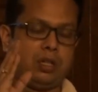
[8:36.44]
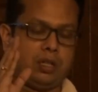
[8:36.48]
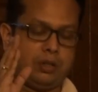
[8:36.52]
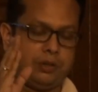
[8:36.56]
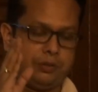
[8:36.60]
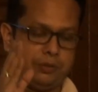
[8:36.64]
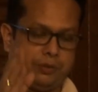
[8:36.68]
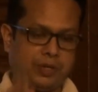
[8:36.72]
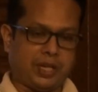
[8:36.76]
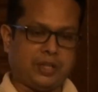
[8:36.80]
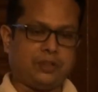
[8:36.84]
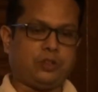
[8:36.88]

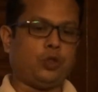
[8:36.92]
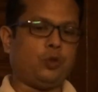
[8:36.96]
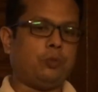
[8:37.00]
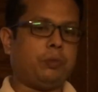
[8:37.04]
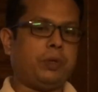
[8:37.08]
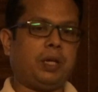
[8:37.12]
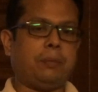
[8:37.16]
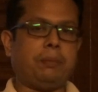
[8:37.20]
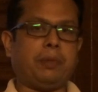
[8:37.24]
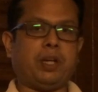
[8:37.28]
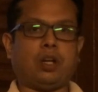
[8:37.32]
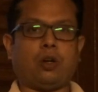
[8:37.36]

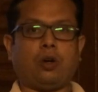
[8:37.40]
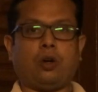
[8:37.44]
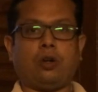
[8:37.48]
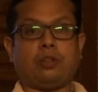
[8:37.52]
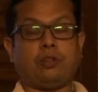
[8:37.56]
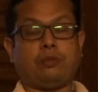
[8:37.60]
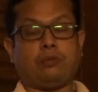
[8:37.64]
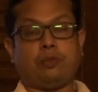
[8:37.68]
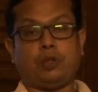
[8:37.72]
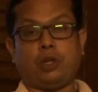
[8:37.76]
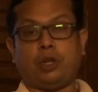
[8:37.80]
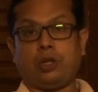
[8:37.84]
resume,
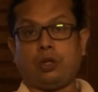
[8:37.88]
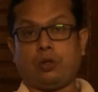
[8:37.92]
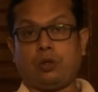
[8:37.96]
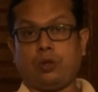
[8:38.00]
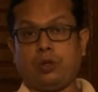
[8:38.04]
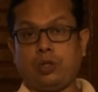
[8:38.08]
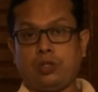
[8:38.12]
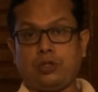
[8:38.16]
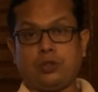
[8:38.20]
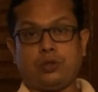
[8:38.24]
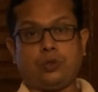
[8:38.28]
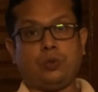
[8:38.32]
because if you are a
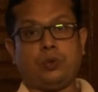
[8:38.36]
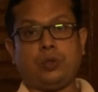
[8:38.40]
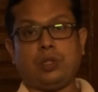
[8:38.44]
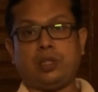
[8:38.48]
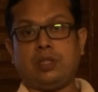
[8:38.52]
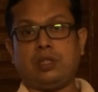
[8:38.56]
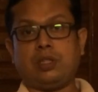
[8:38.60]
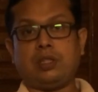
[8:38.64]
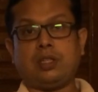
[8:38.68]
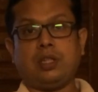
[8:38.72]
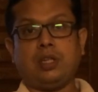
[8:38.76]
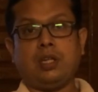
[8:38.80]
good
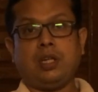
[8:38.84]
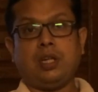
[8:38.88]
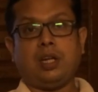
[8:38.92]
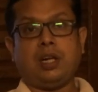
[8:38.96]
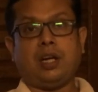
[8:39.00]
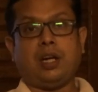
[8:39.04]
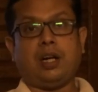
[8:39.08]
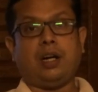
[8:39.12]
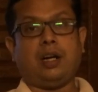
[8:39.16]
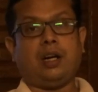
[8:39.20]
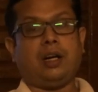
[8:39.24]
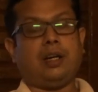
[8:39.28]
student,
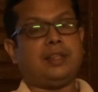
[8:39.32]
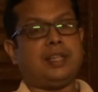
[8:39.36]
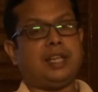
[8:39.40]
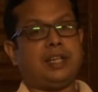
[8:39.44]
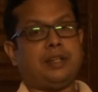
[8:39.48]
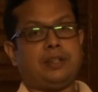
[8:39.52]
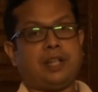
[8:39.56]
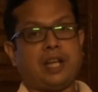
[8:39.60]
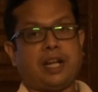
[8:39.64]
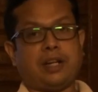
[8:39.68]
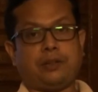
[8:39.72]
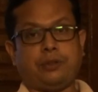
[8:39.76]

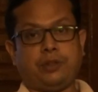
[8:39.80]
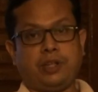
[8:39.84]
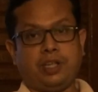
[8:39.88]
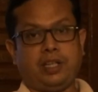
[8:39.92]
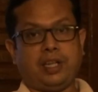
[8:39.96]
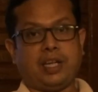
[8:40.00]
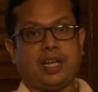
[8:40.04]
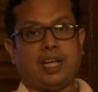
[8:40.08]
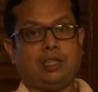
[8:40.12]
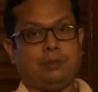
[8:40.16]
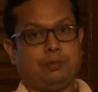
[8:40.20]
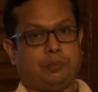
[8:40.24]
then that
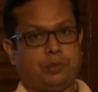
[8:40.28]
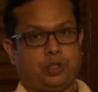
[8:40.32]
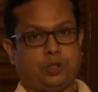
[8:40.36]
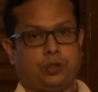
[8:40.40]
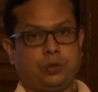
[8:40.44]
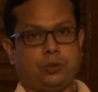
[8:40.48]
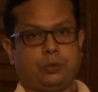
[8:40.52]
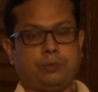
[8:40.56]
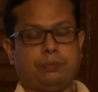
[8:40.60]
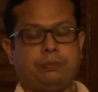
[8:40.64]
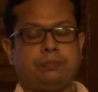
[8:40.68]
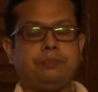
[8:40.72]
really helps
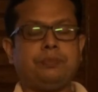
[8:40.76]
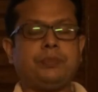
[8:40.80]
you.